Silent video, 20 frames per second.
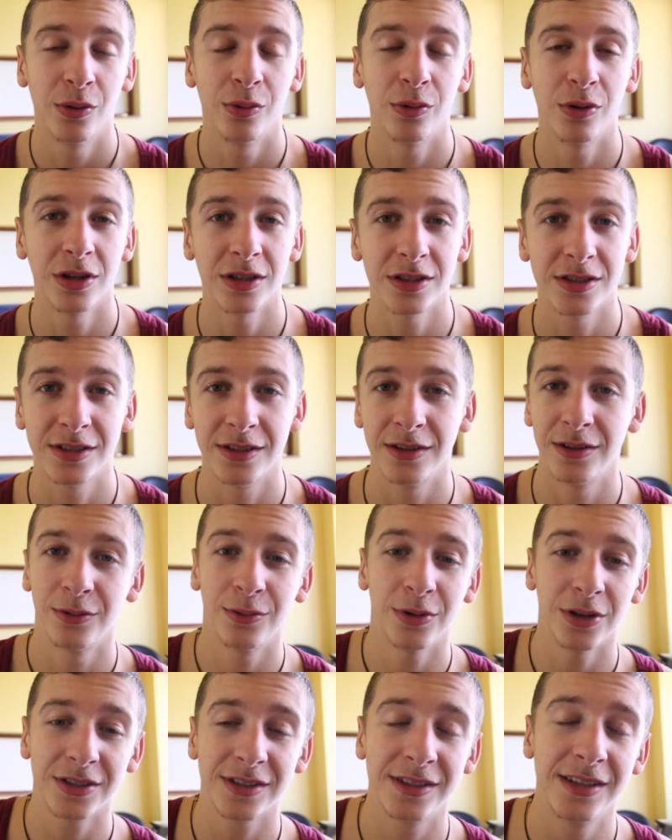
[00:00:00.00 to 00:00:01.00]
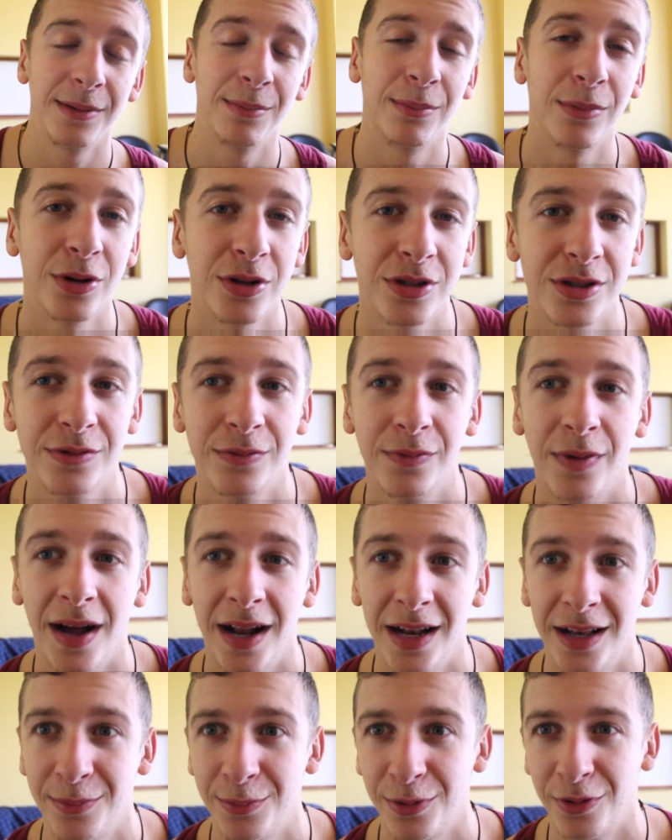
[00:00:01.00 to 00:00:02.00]
What's what's the most
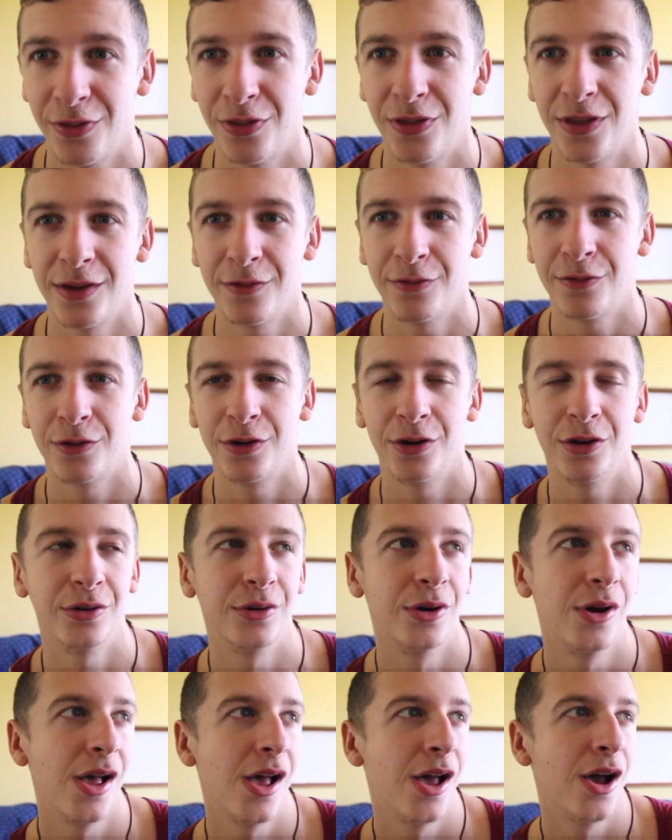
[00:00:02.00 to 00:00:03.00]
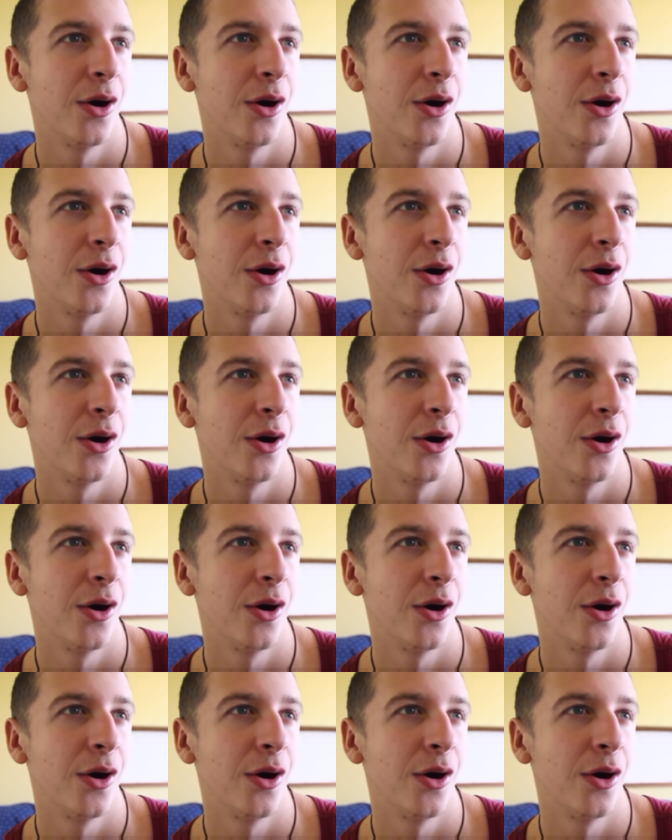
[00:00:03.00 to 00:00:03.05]
valuable thing for you?